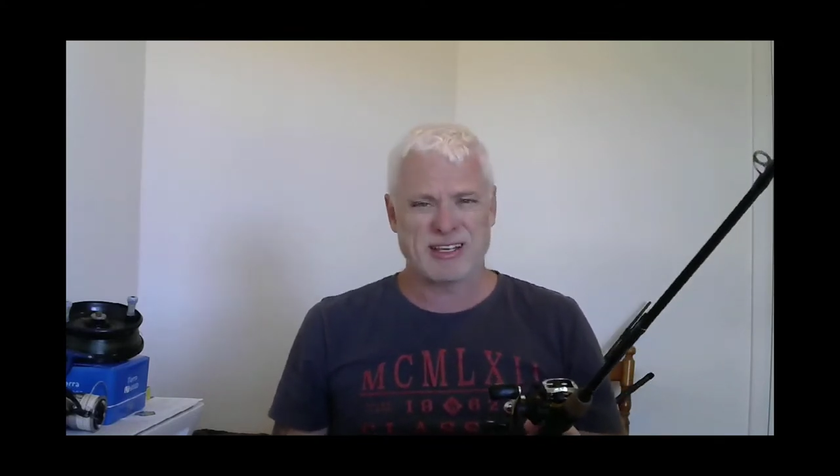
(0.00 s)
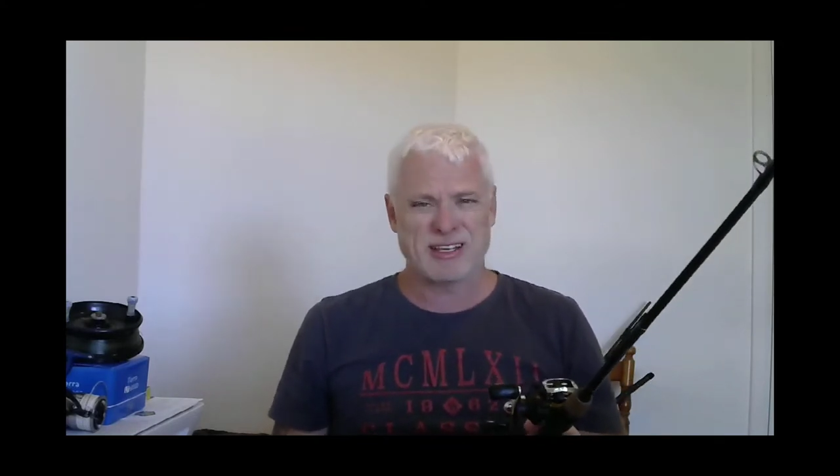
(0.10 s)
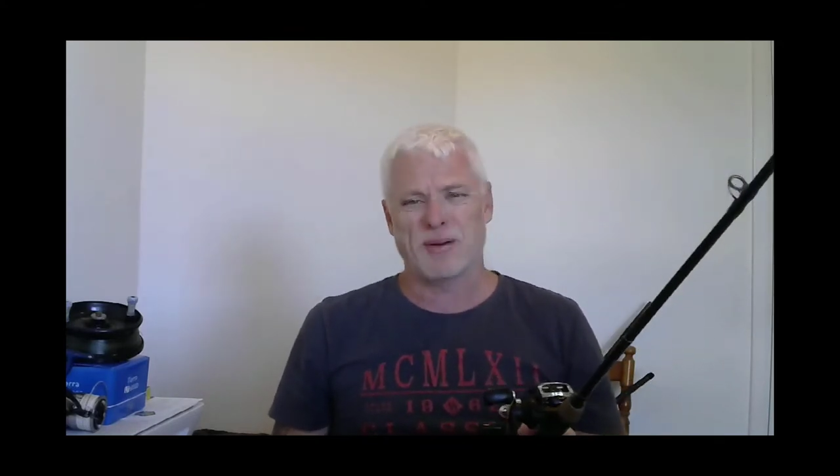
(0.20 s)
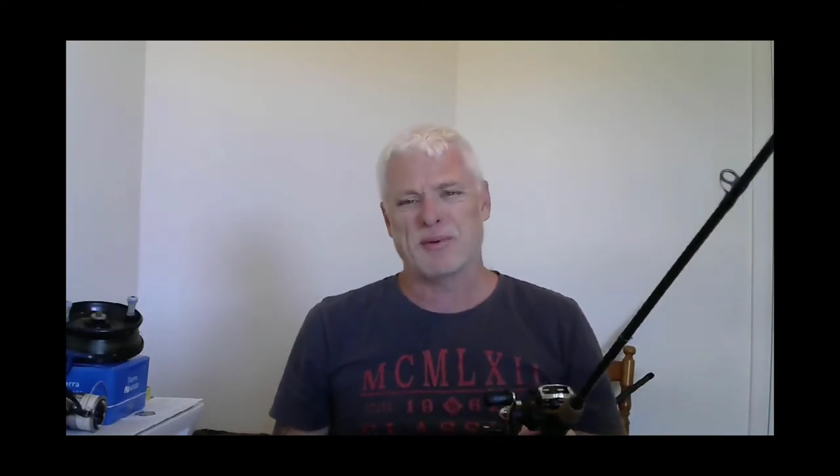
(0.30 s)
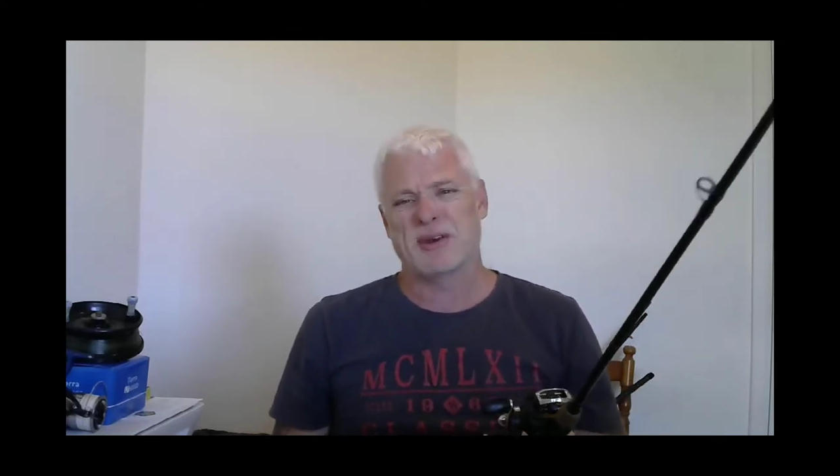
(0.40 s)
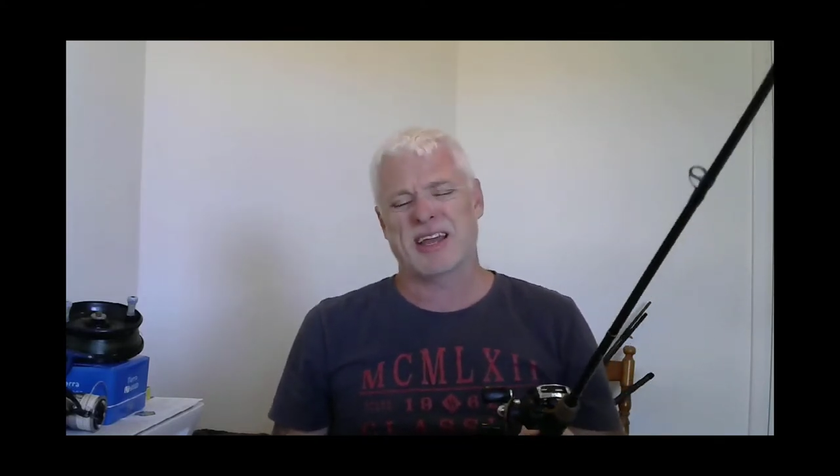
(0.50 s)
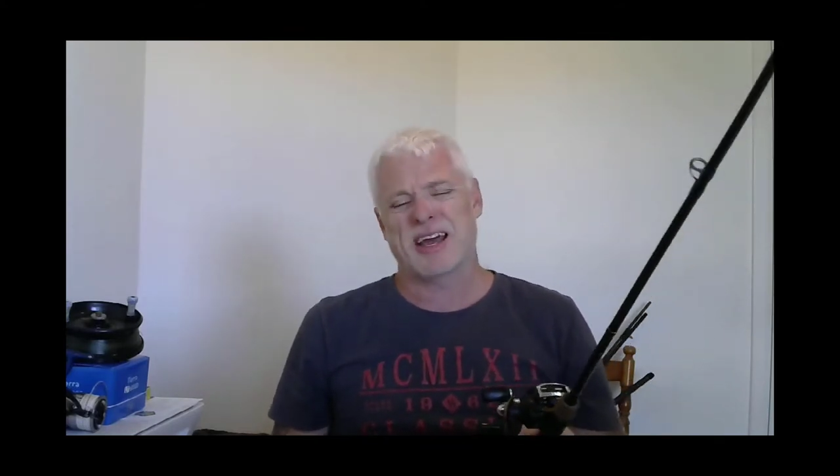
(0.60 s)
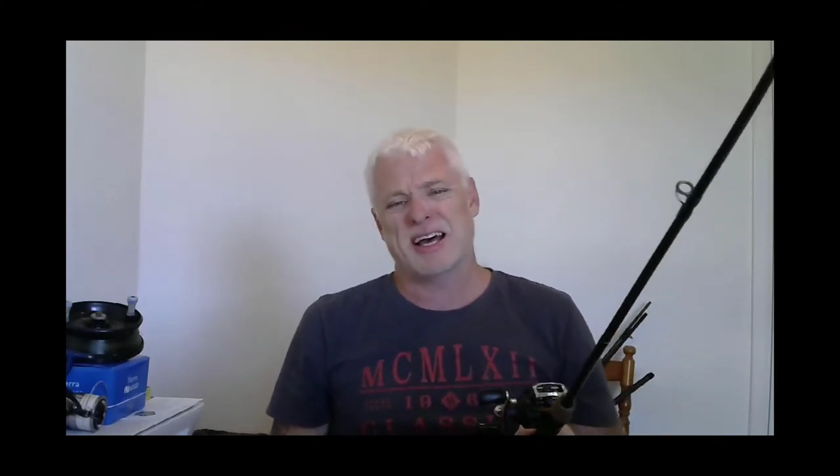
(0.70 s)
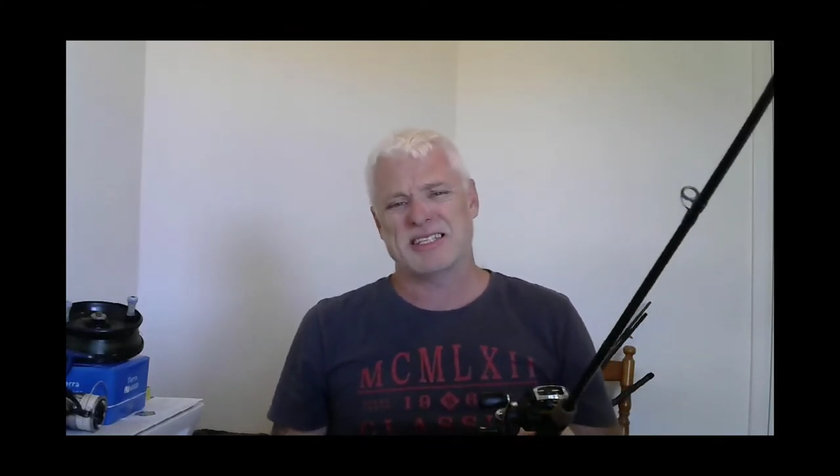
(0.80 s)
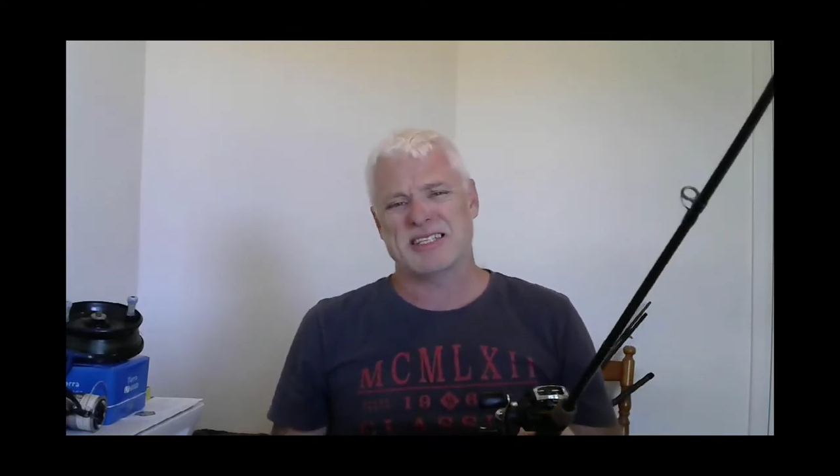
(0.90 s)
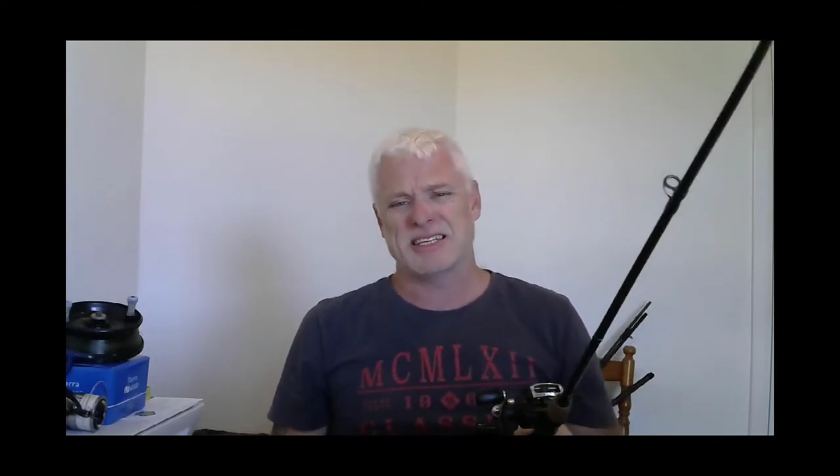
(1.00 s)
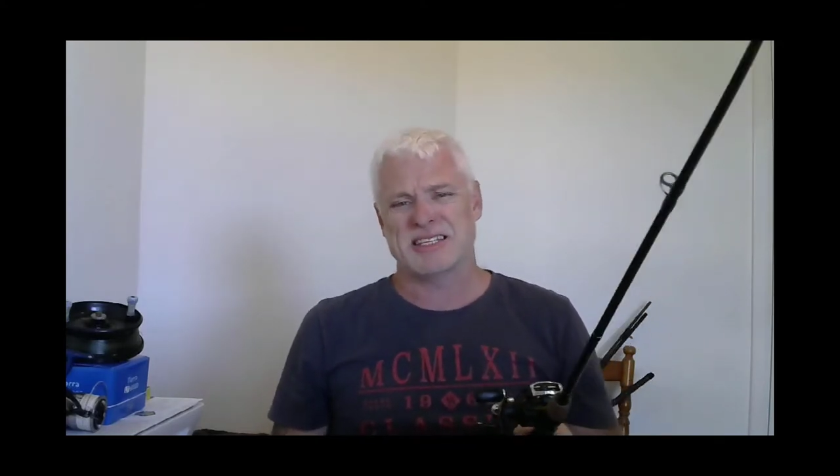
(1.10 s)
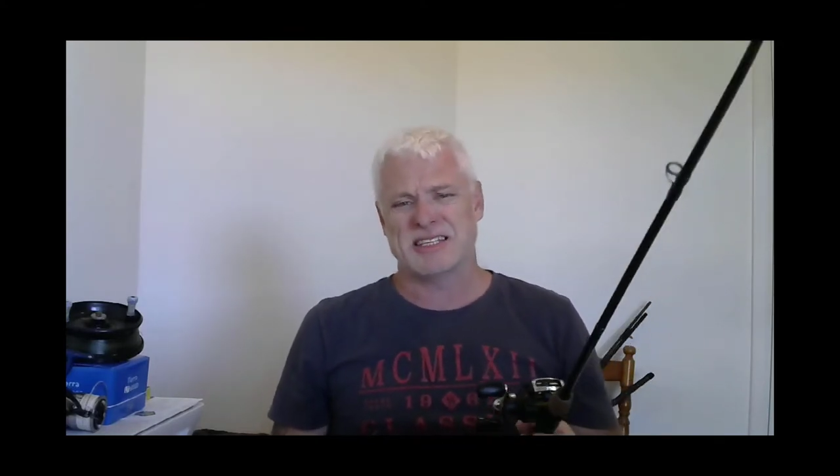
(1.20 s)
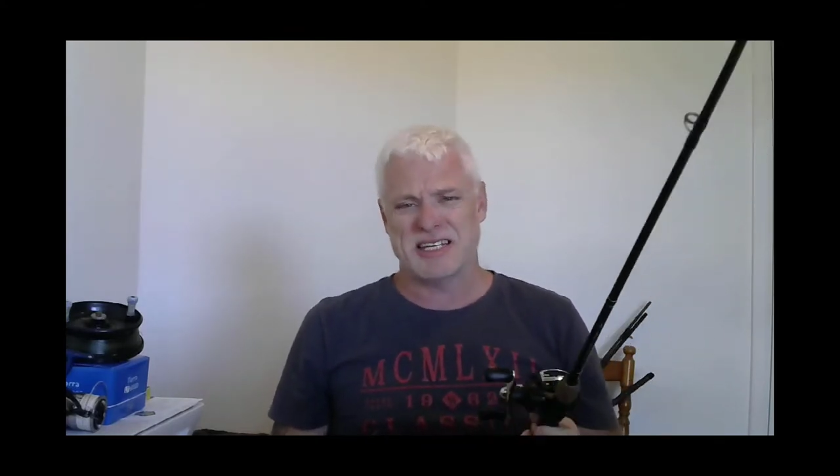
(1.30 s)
it's probably the casting